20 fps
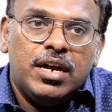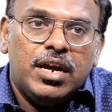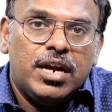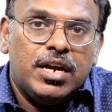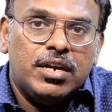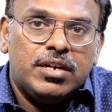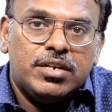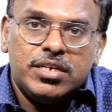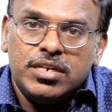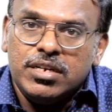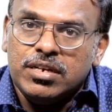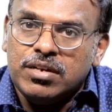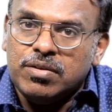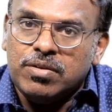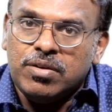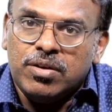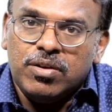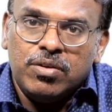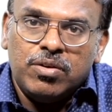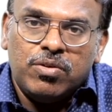It
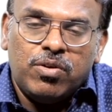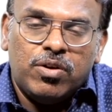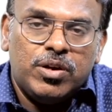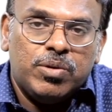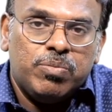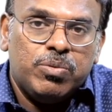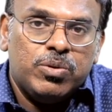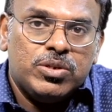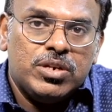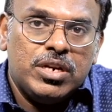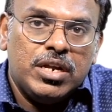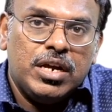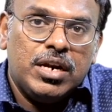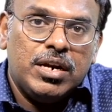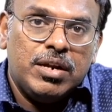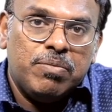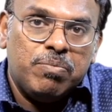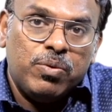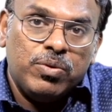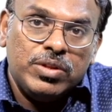contributes
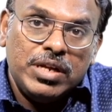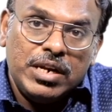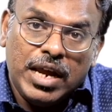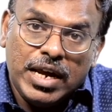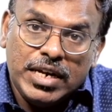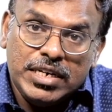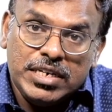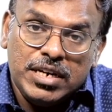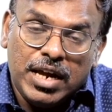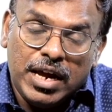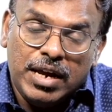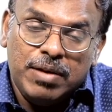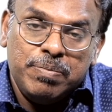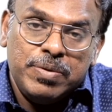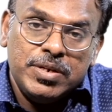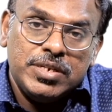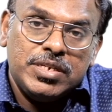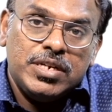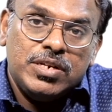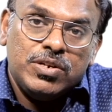nearly more than
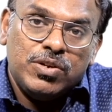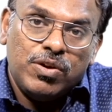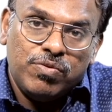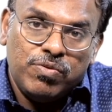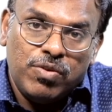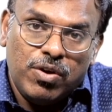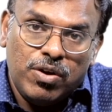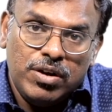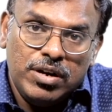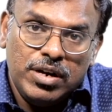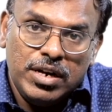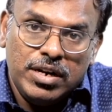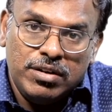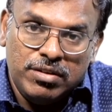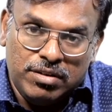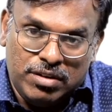99% of all